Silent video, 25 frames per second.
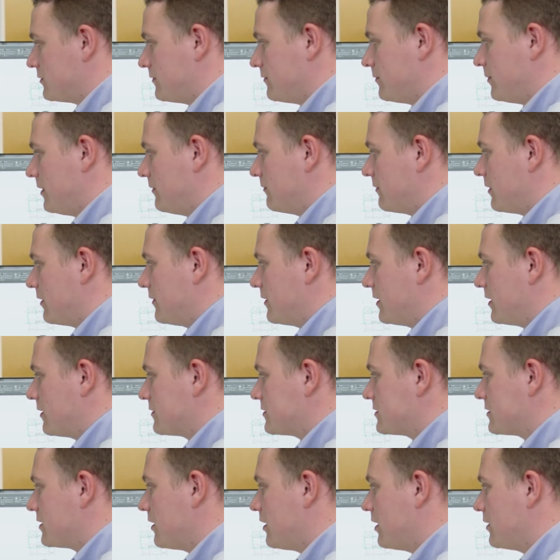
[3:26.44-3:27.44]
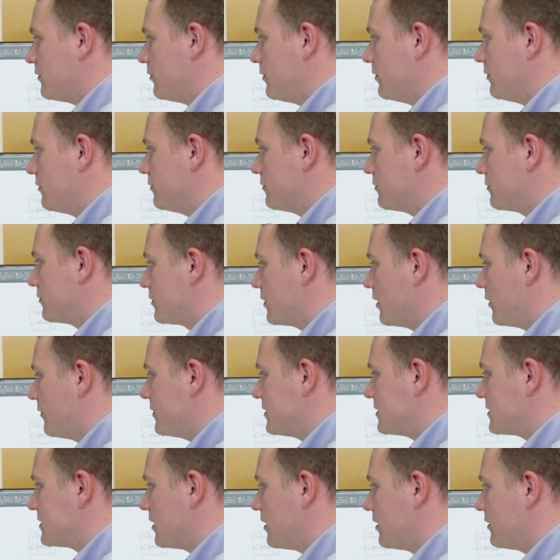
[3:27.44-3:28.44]
we've been around the outside, we'll go
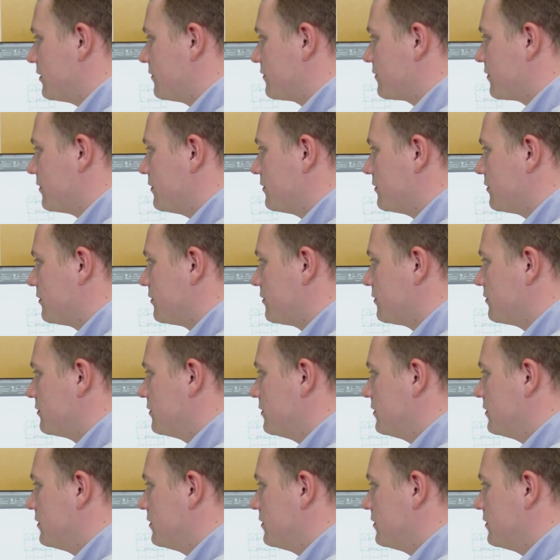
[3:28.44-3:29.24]
inside the front door,